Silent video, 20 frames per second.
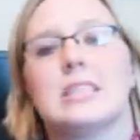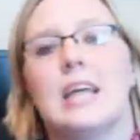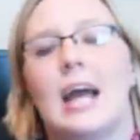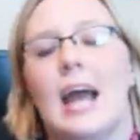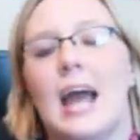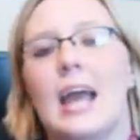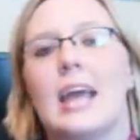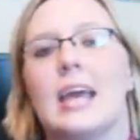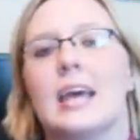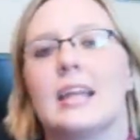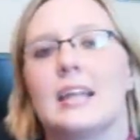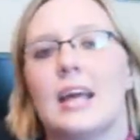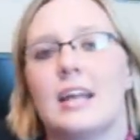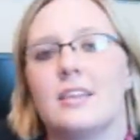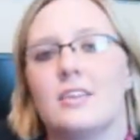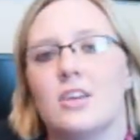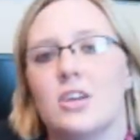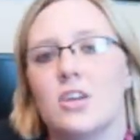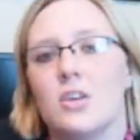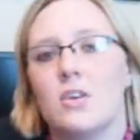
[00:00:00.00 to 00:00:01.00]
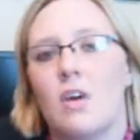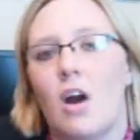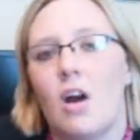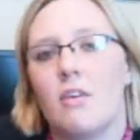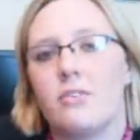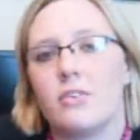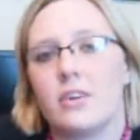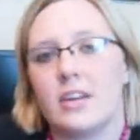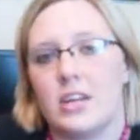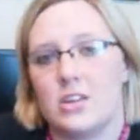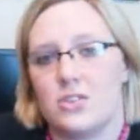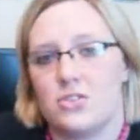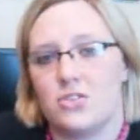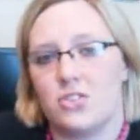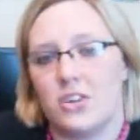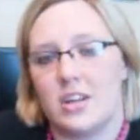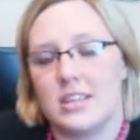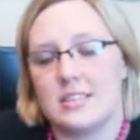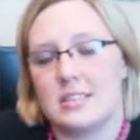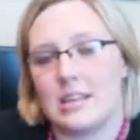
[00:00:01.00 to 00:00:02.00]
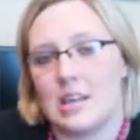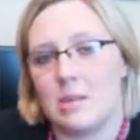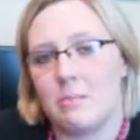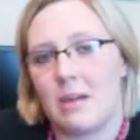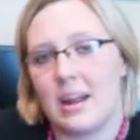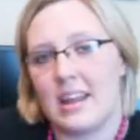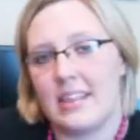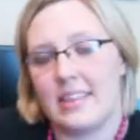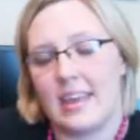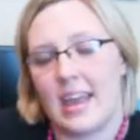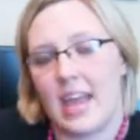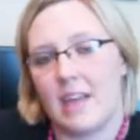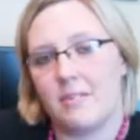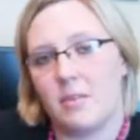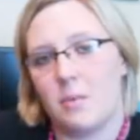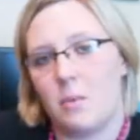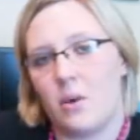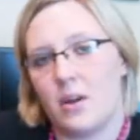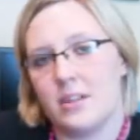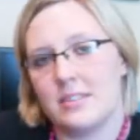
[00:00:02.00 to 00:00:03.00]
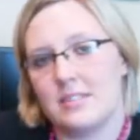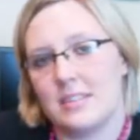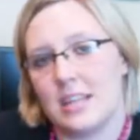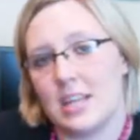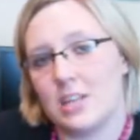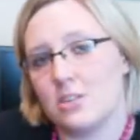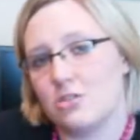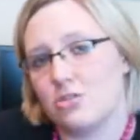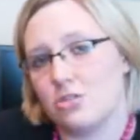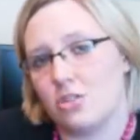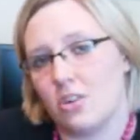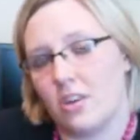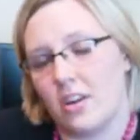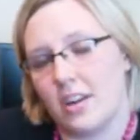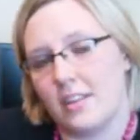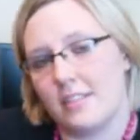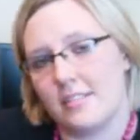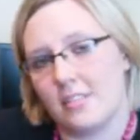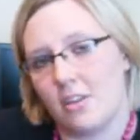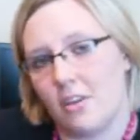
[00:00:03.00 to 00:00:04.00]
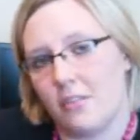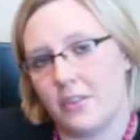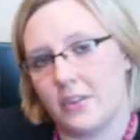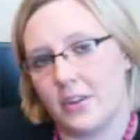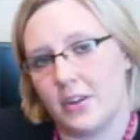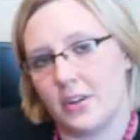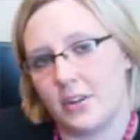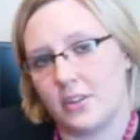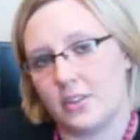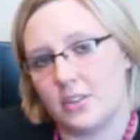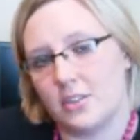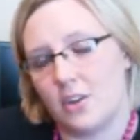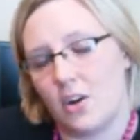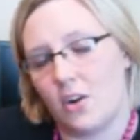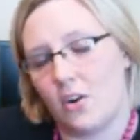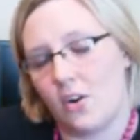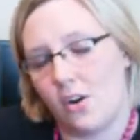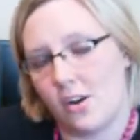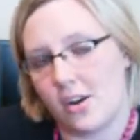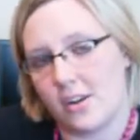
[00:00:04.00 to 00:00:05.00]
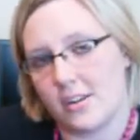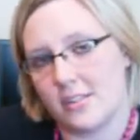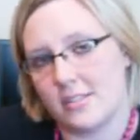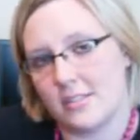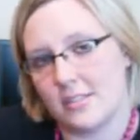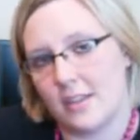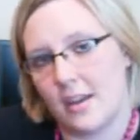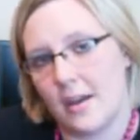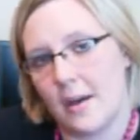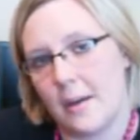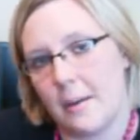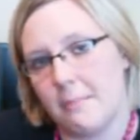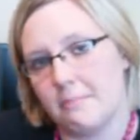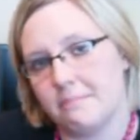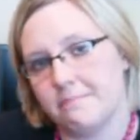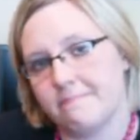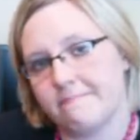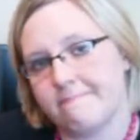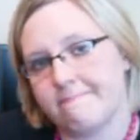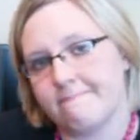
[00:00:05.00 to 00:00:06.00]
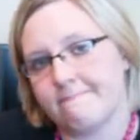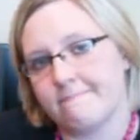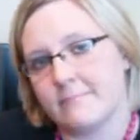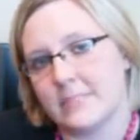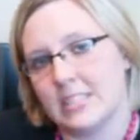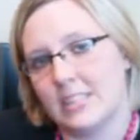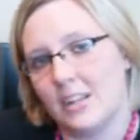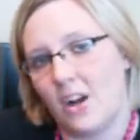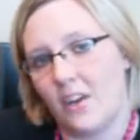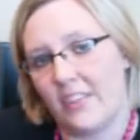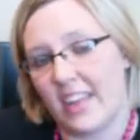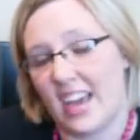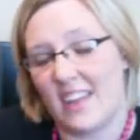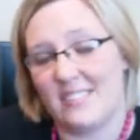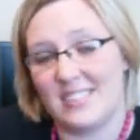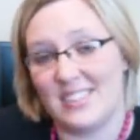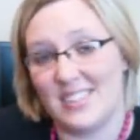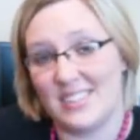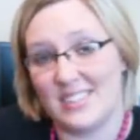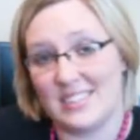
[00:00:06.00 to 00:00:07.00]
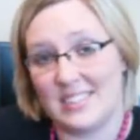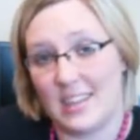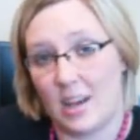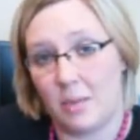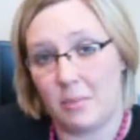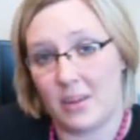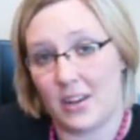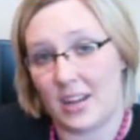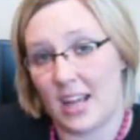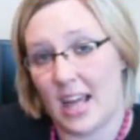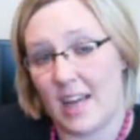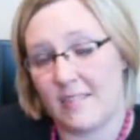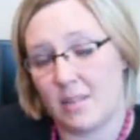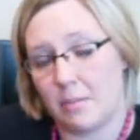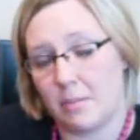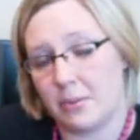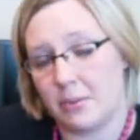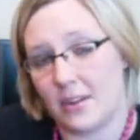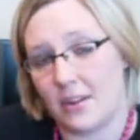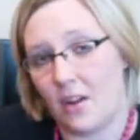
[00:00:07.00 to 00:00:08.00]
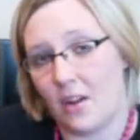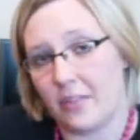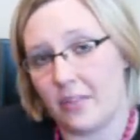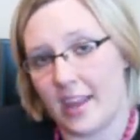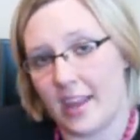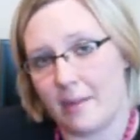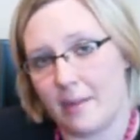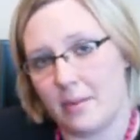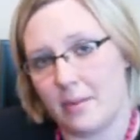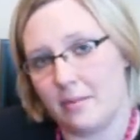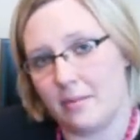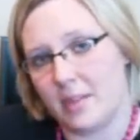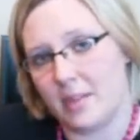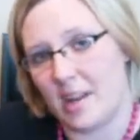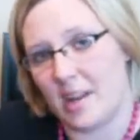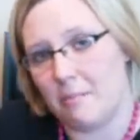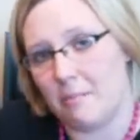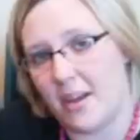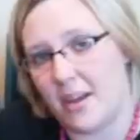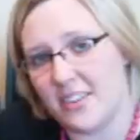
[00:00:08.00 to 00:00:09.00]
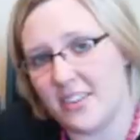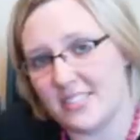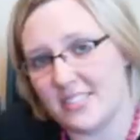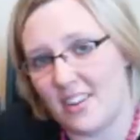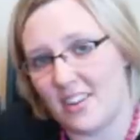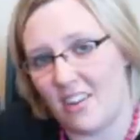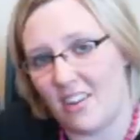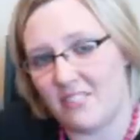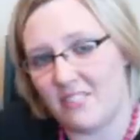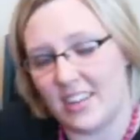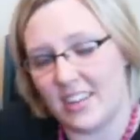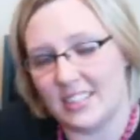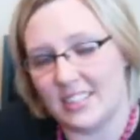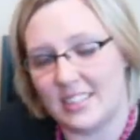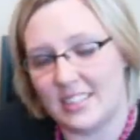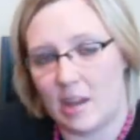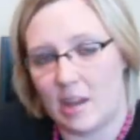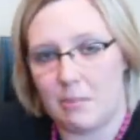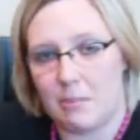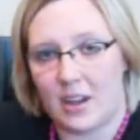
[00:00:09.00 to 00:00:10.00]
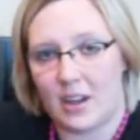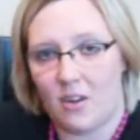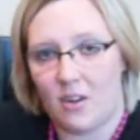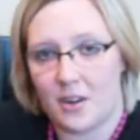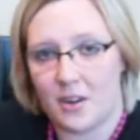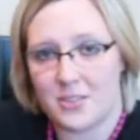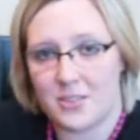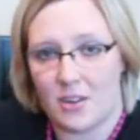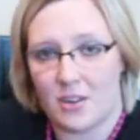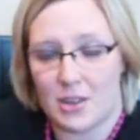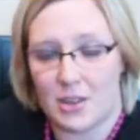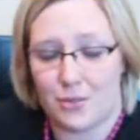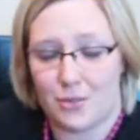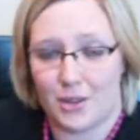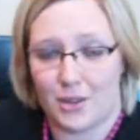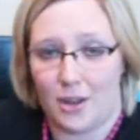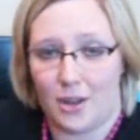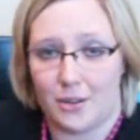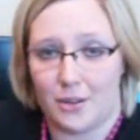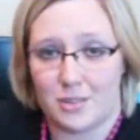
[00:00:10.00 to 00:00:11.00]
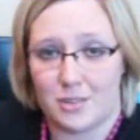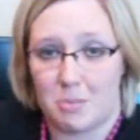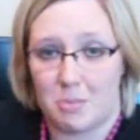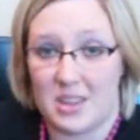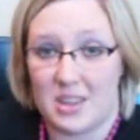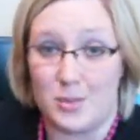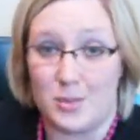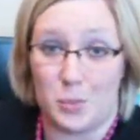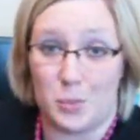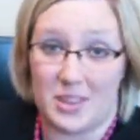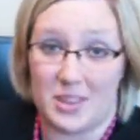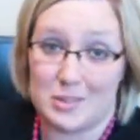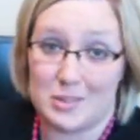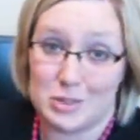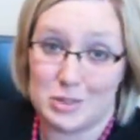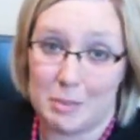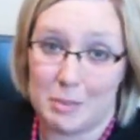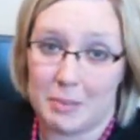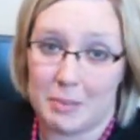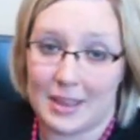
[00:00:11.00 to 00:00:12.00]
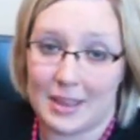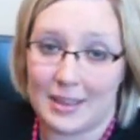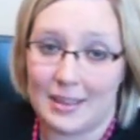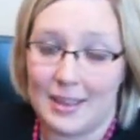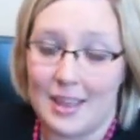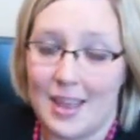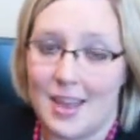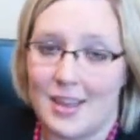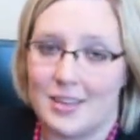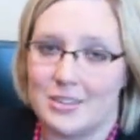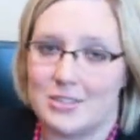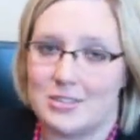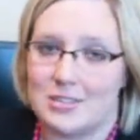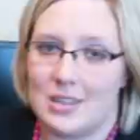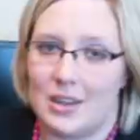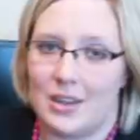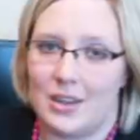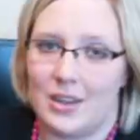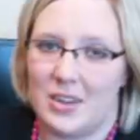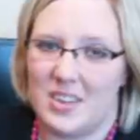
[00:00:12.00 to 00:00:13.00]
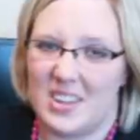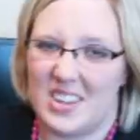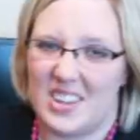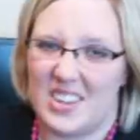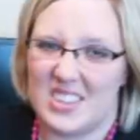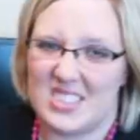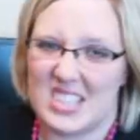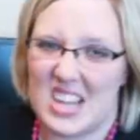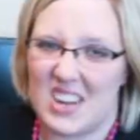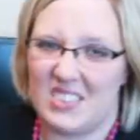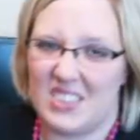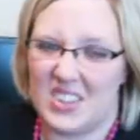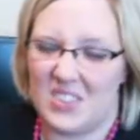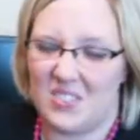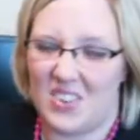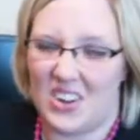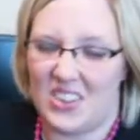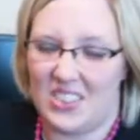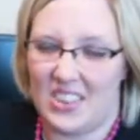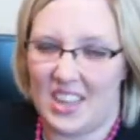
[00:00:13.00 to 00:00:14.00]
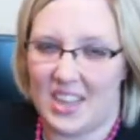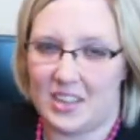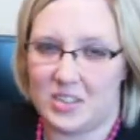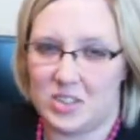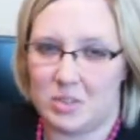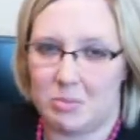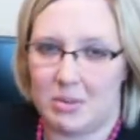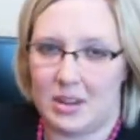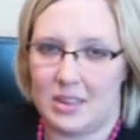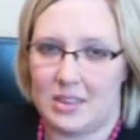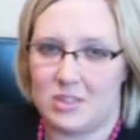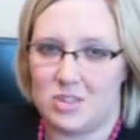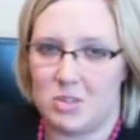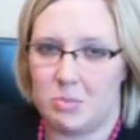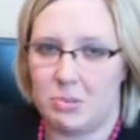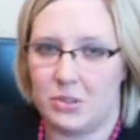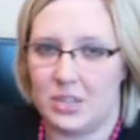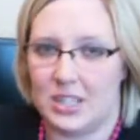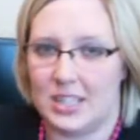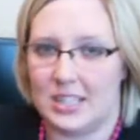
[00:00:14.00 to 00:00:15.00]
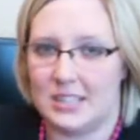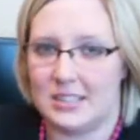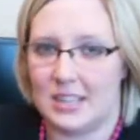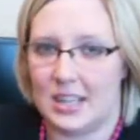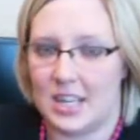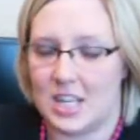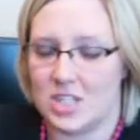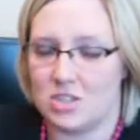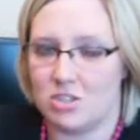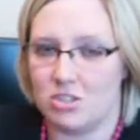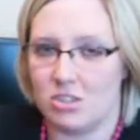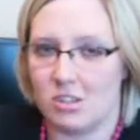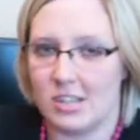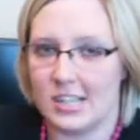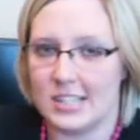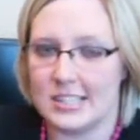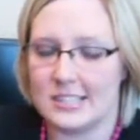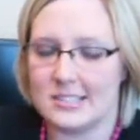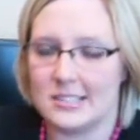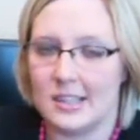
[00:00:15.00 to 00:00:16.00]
And I do offer insurance. Anybody that ever wants insurance on their cards, all they have to do is tell me and I'll have it put on there. But, you know, most often, you know, my cards are only $3 a piece with shipping. So, you know, it's not really worth the extra money that you put into insurance.